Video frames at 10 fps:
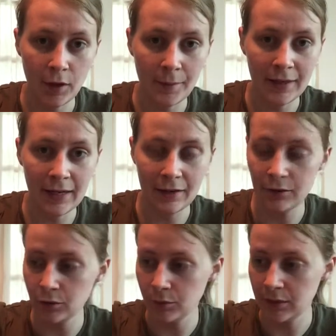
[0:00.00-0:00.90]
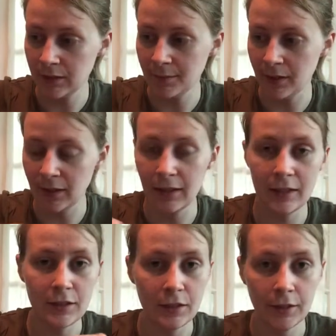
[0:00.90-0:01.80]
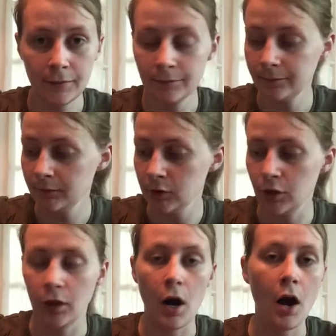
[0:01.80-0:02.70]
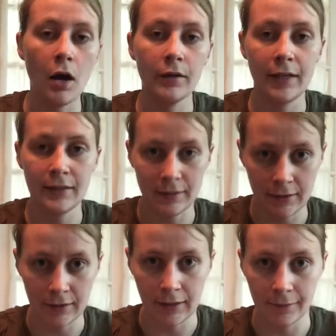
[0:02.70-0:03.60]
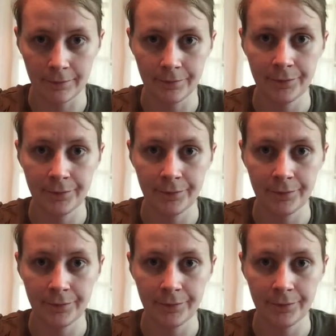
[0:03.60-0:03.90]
all my nails with some of the cleanser, so they're all nice and clean.